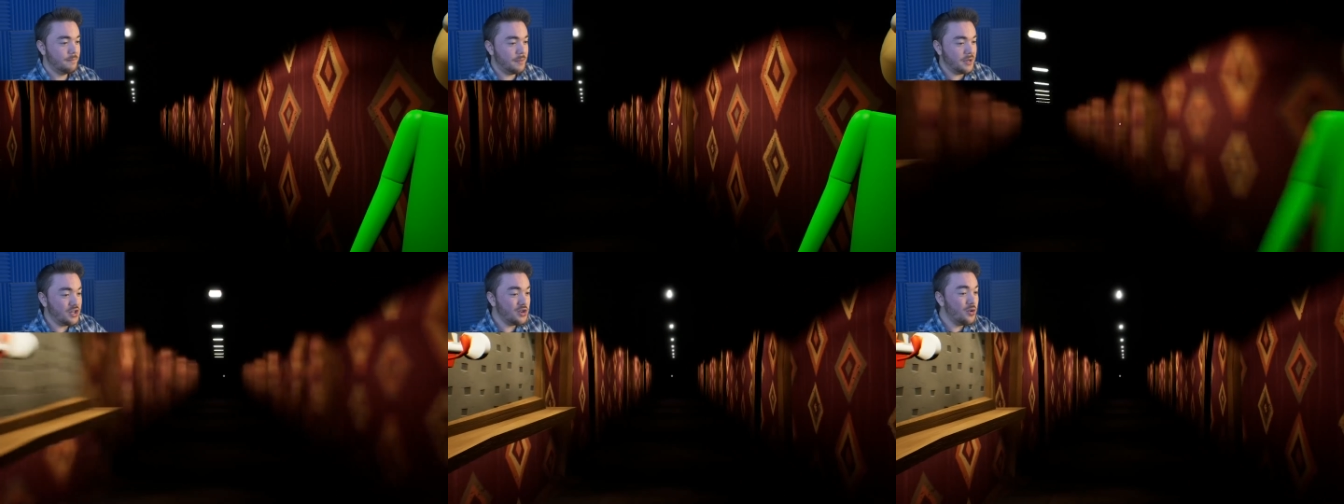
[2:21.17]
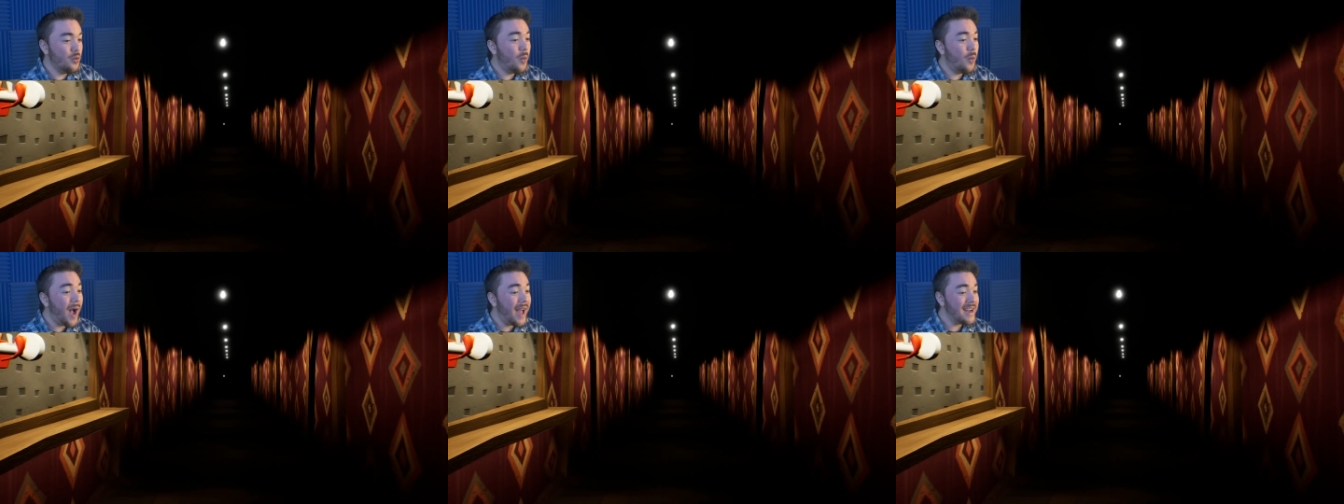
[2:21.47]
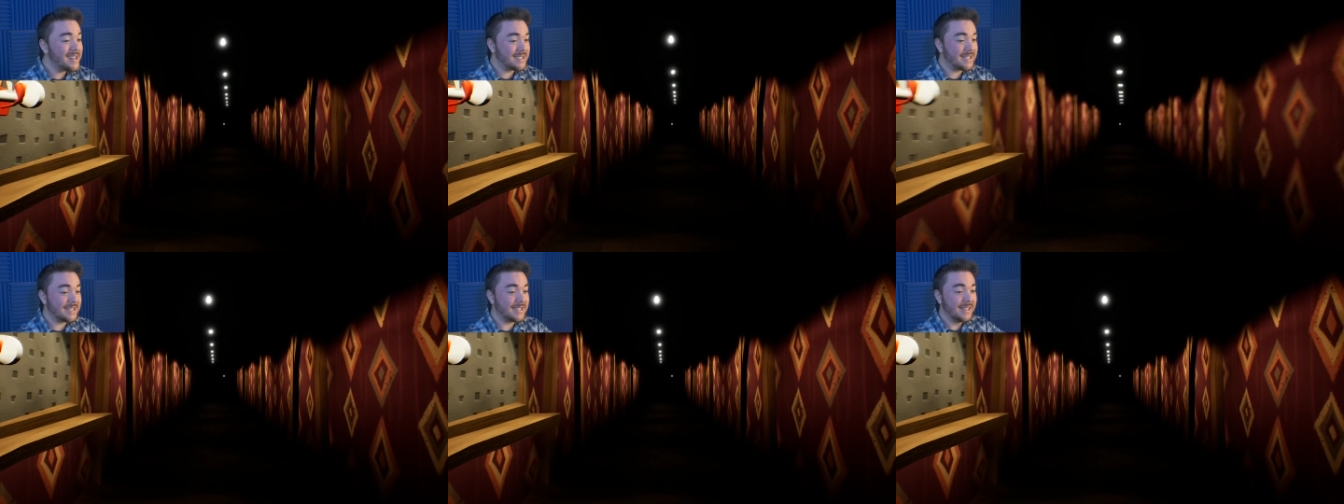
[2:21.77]
But you
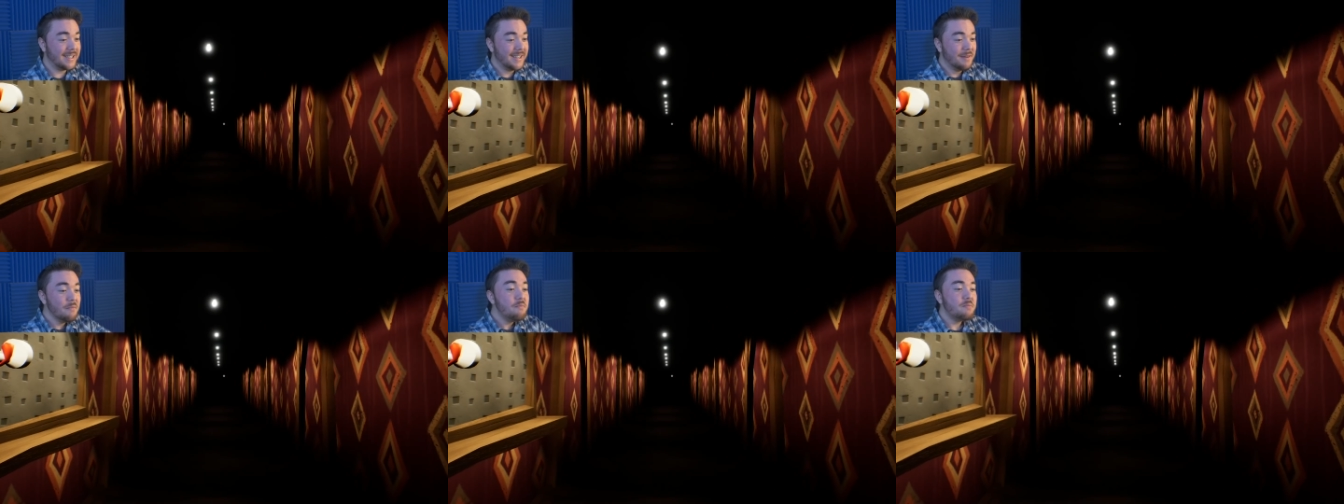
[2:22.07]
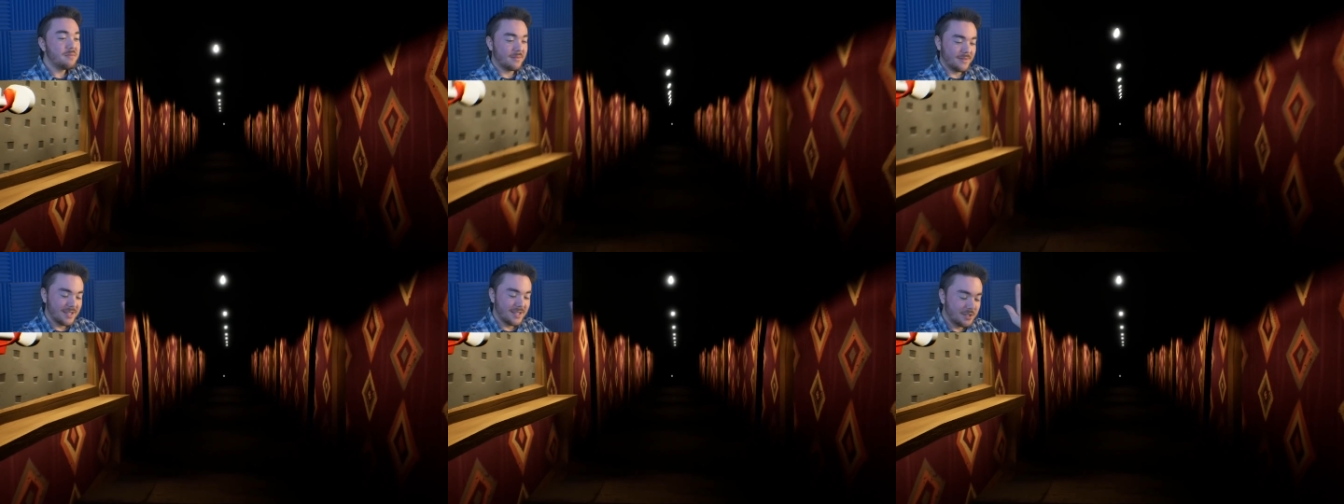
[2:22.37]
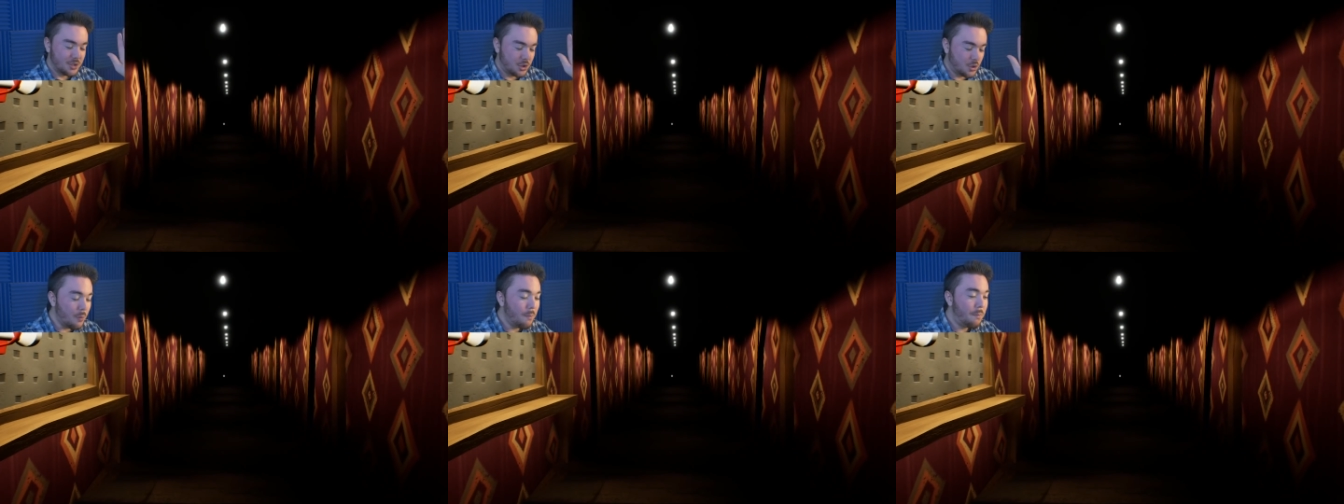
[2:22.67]
went
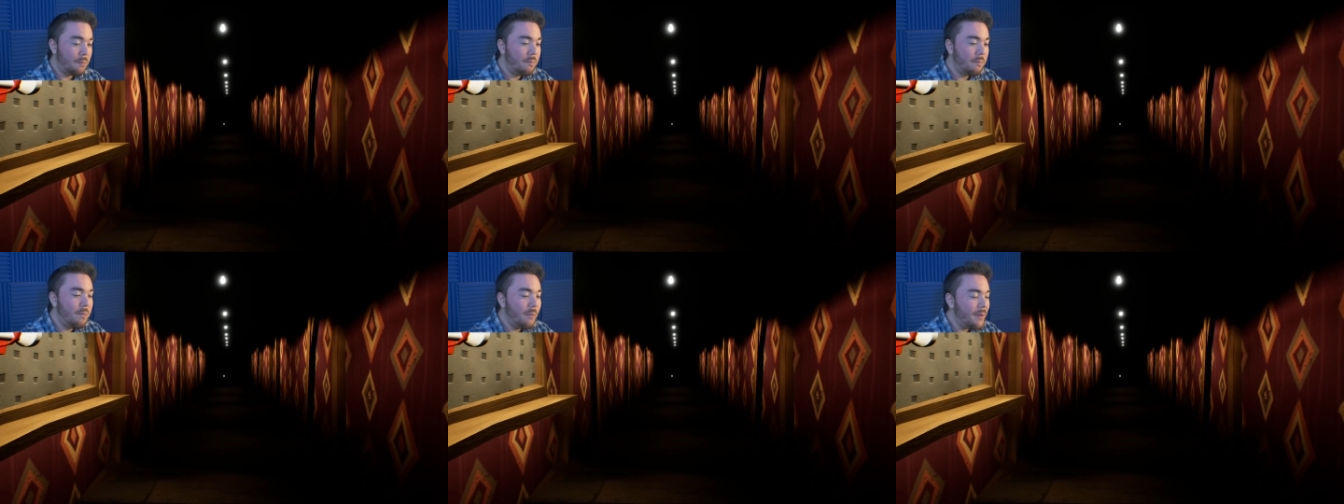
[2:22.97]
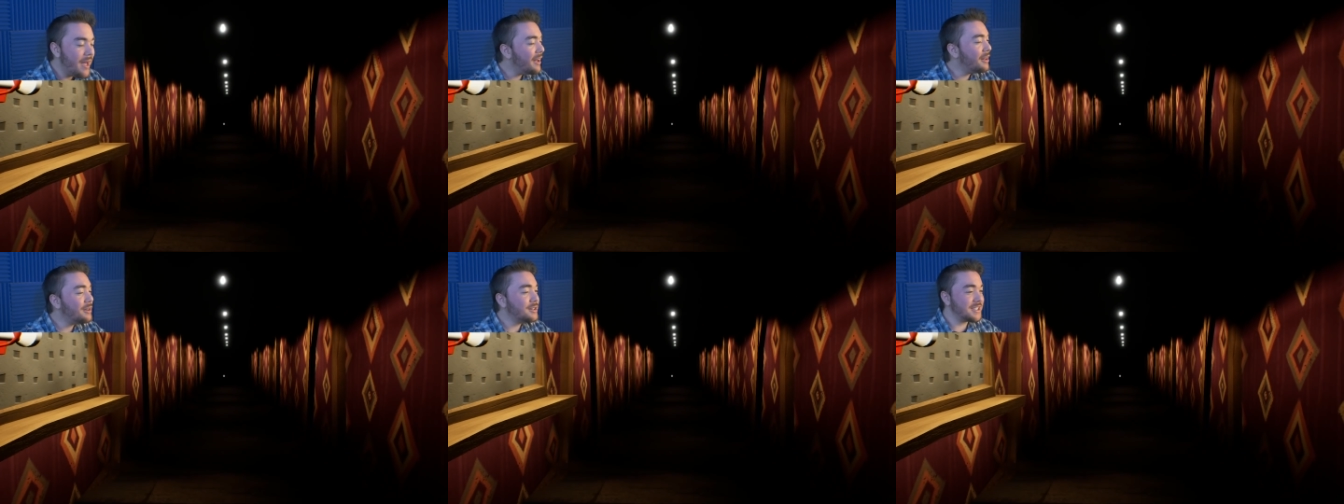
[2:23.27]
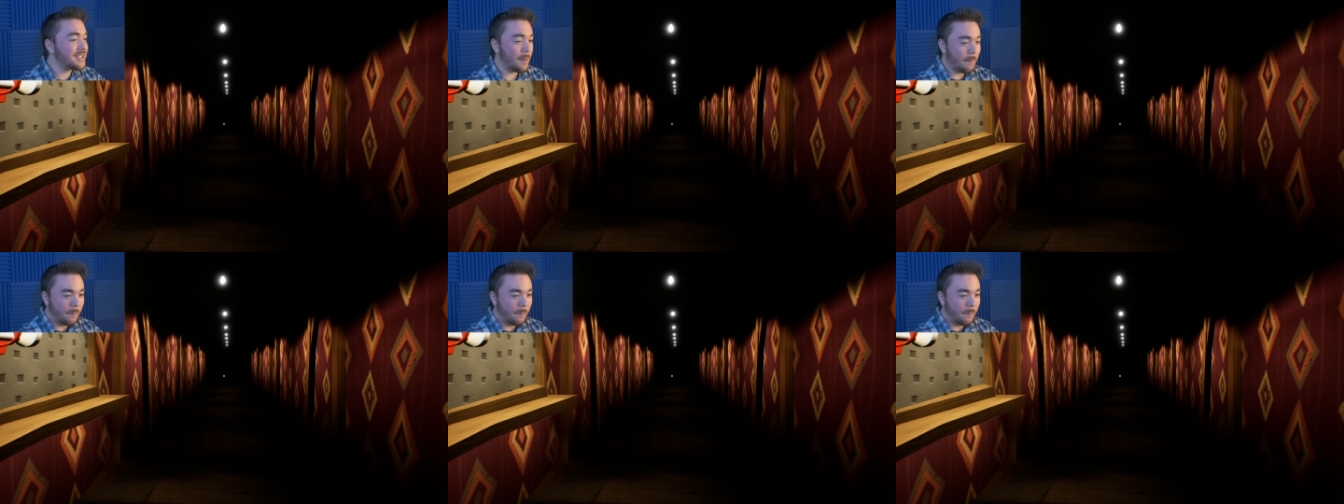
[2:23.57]
to build a